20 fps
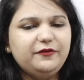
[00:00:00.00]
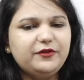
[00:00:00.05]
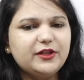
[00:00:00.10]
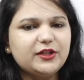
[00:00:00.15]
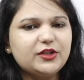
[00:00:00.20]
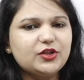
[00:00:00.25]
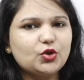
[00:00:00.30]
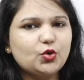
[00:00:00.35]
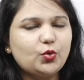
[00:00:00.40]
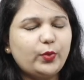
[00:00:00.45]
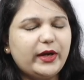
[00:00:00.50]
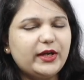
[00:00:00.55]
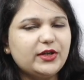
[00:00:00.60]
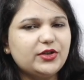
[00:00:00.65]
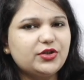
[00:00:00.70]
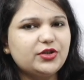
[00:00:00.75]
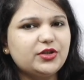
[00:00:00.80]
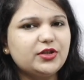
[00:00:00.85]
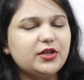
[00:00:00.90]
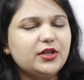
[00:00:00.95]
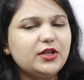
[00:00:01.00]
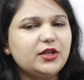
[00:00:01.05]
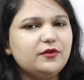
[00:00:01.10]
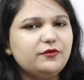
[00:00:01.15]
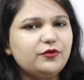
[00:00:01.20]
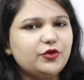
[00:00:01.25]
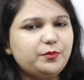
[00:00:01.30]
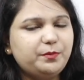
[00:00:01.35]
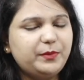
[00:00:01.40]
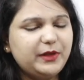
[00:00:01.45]
this
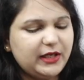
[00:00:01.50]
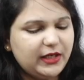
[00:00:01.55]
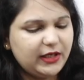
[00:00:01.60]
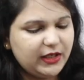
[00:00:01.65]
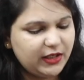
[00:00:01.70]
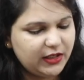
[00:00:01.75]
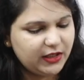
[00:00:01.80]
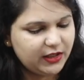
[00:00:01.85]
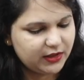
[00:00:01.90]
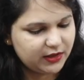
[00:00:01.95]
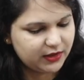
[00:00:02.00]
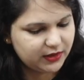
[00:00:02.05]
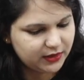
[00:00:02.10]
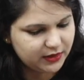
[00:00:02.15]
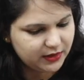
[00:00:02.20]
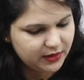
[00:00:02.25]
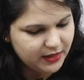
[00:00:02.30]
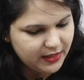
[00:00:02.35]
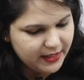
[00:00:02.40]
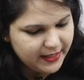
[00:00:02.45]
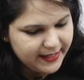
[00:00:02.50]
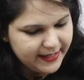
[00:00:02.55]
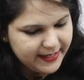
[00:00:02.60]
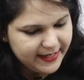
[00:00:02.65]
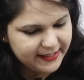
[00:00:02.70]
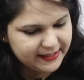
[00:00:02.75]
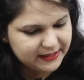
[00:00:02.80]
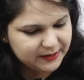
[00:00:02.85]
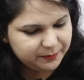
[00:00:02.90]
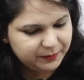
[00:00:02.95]
question would be
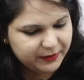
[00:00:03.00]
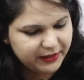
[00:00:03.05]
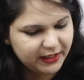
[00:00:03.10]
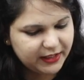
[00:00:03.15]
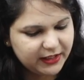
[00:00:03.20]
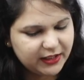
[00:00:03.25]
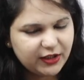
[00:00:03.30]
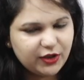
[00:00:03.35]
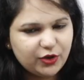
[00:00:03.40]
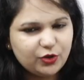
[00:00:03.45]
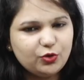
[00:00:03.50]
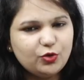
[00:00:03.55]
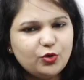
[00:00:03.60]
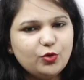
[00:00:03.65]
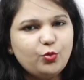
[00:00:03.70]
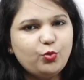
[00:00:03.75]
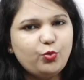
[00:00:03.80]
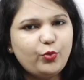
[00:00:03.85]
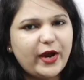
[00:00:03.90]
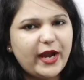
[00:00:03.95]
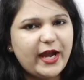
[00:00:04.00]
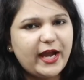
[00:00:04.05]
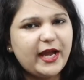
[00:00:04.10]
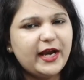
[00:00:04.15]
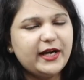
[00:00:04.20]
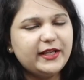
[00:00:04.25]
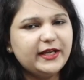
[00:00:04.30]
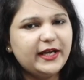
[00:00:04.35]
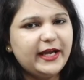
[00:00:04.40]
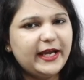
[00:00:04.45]
explaining you
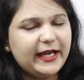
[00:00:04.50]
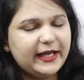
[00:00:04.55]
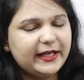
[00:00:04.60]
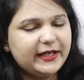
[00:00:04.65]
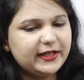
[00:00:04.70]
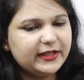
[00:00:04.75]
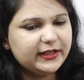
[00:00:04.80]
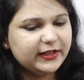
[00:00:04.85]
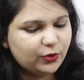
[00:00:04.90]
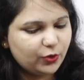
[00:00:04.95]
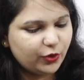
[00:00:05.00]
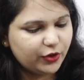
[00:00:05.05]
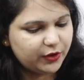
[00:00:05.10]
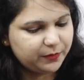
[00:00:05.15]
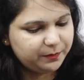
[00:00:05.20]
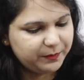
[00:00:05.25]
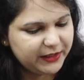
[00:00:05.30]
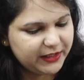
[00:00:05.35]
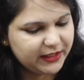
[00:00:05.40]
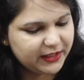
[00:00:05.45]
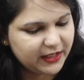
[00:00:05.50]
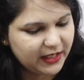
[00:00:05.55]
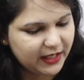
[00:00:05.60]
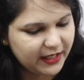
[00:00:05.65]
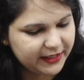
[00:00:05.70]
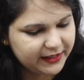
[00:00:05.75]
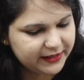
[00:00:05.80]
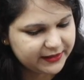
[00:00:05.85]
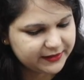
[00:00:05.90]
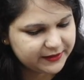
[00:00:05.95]
where the error could be,
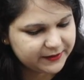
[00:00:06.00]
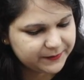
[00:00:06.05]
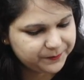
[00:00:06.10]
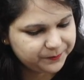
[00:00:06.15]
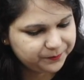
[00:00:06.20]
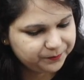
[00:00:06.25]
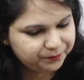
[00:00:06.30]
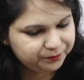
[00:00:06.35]
guys.